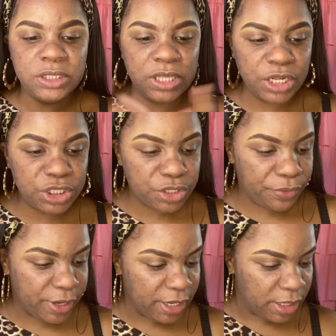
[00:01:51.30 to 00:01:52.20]

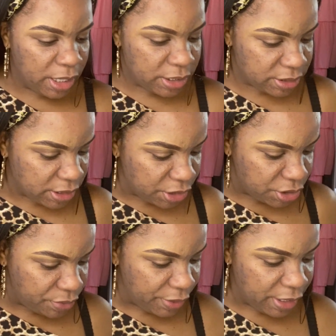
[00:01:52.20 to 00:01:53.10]
sunscreen, and the
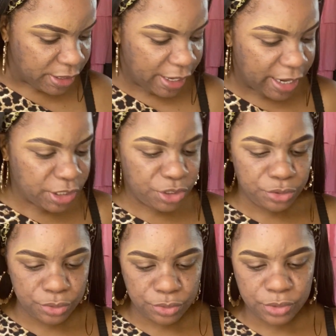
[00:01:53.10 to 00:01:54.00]
sunscreen that I
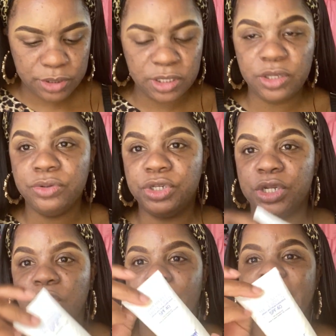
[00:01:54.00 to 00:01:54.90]
use, you
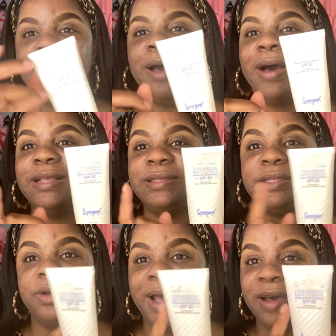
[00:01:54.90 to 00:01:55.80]
should know by now, I
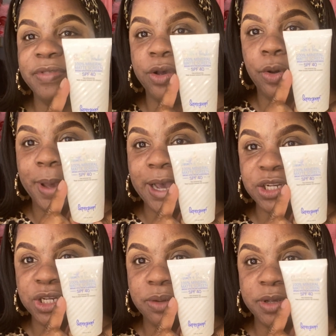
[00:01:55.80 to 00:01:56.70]
still have the old
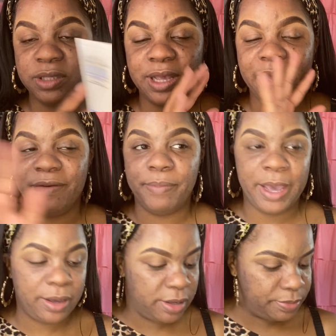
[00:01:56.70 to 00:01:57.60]
packaging because I have
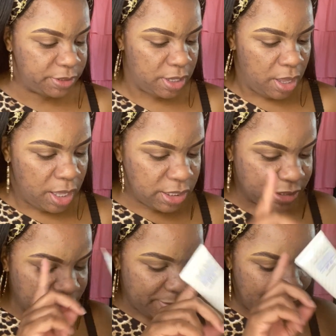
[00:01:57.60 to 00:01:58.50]
backups.
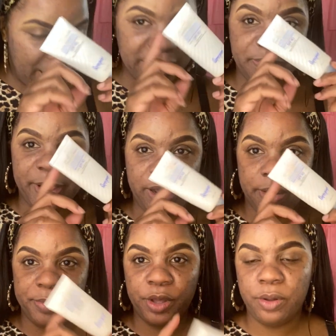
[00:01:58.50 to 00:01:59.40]
This is my last
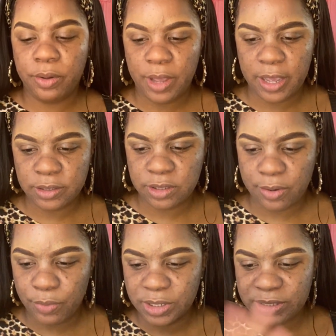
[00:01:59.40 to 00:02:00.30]
backup though, okay?
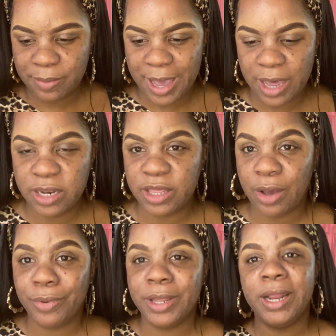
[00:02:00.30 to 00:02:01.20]
So once I'm out of
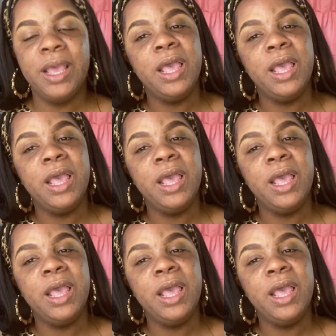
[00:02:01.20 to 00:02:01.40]
that one,